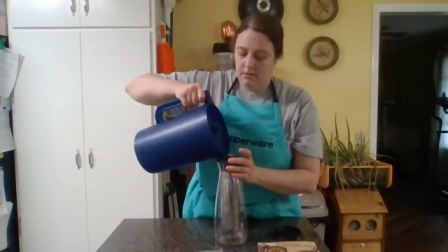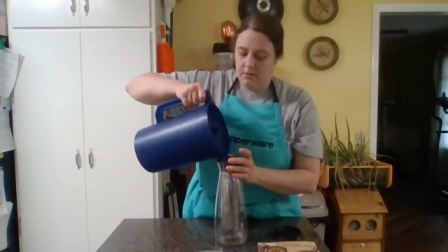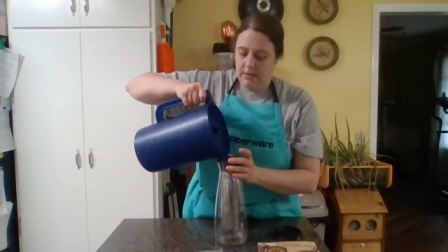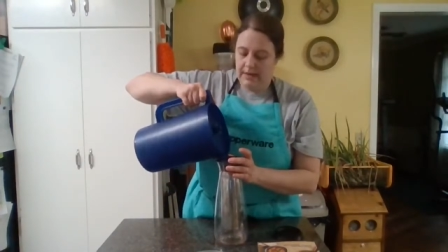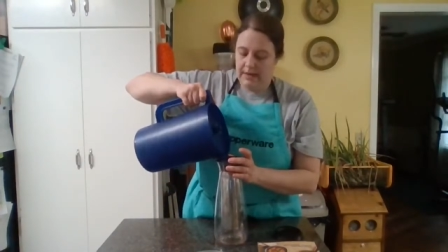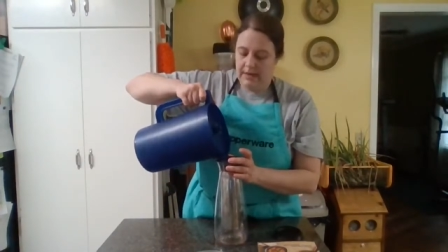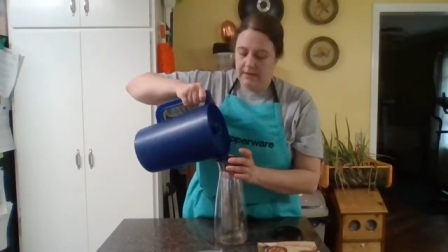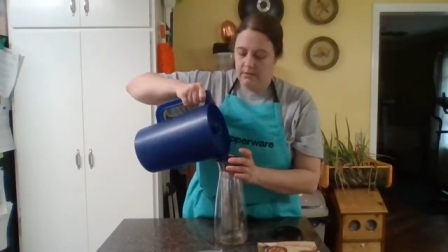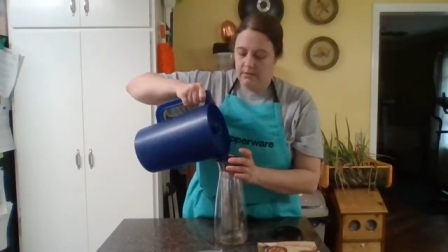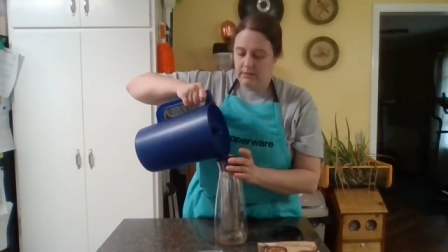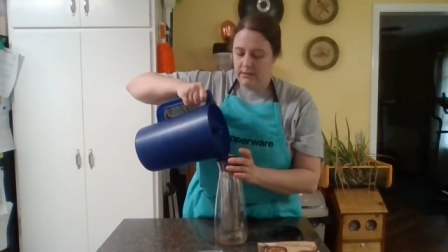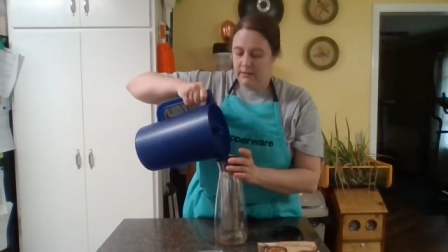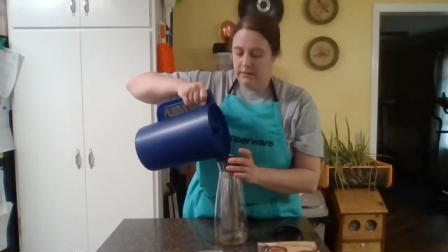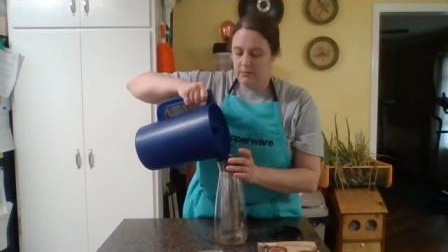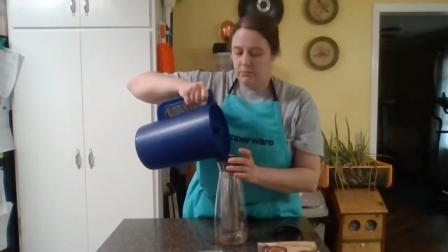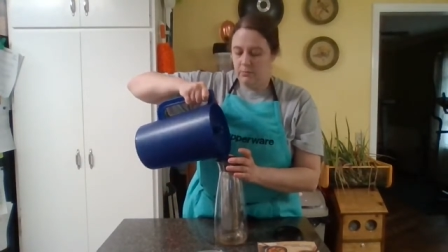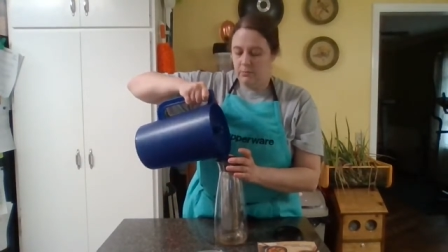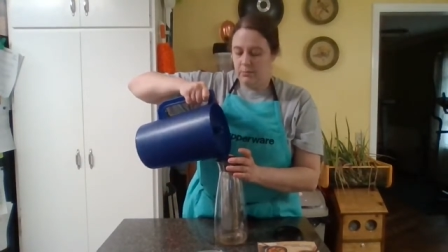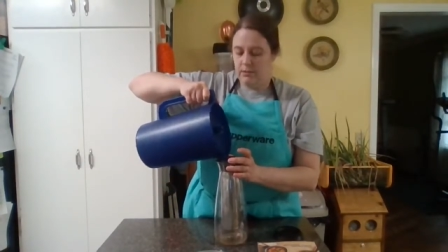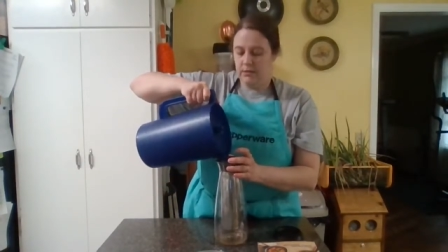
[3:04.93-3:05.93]
And how
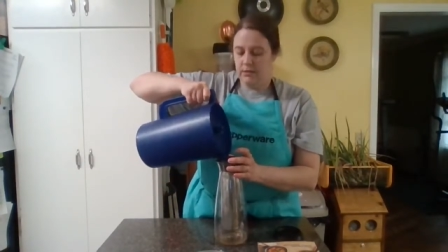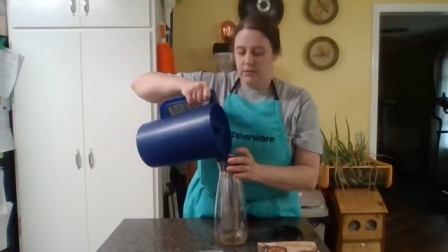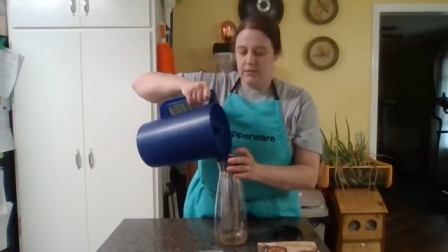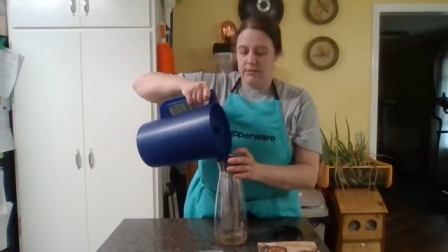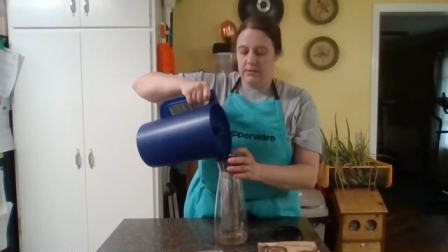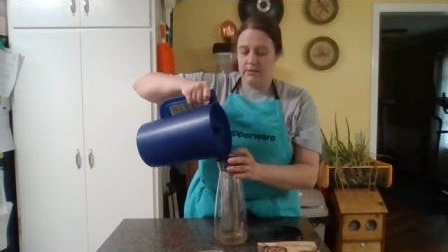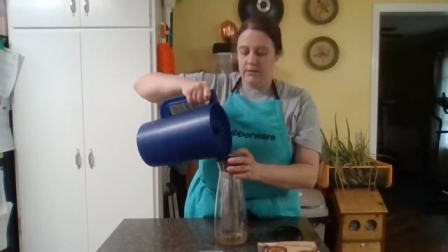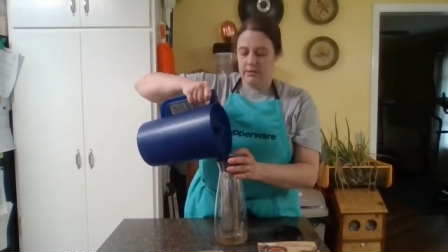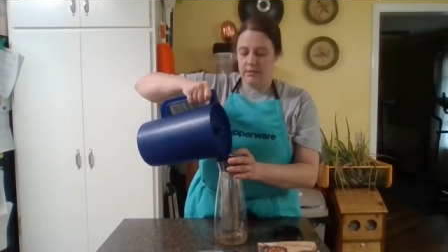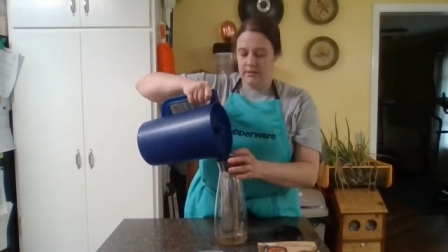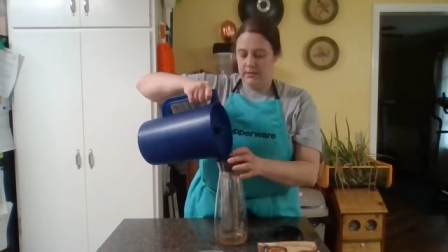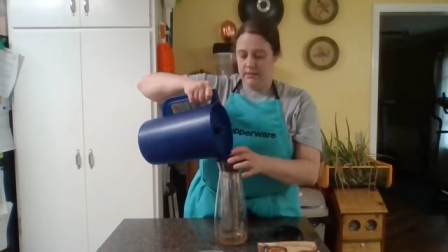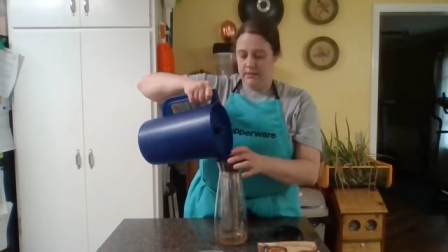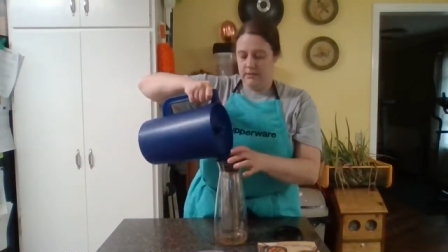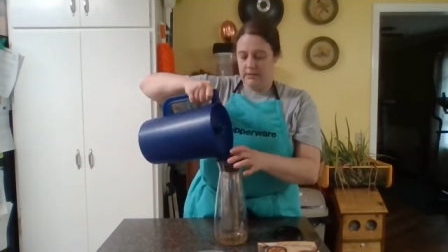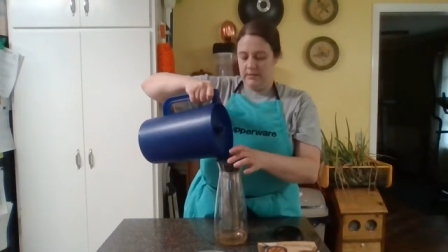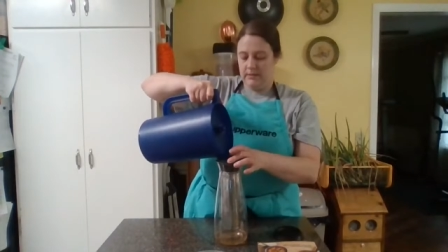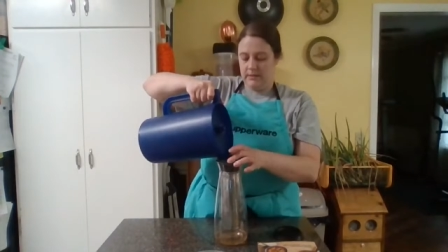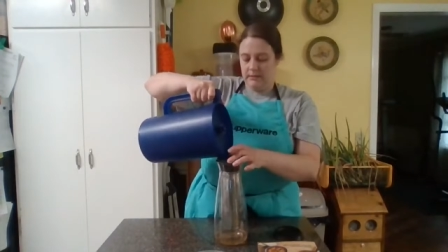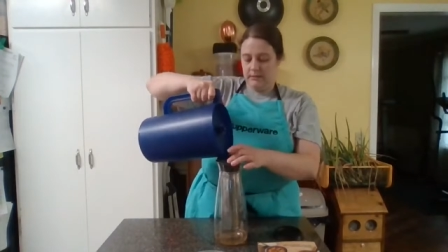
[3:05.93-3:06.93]
this works
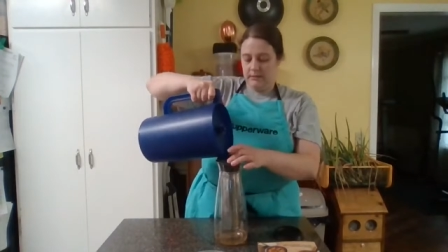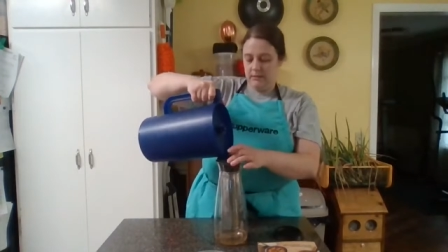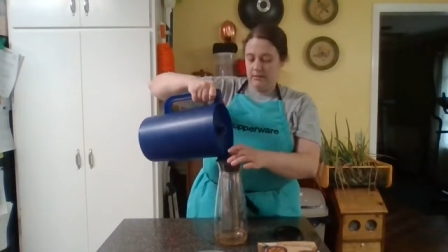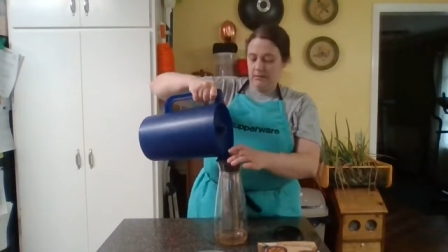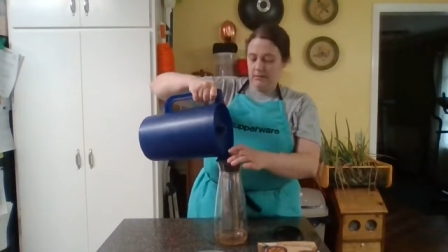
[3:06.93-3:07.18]
is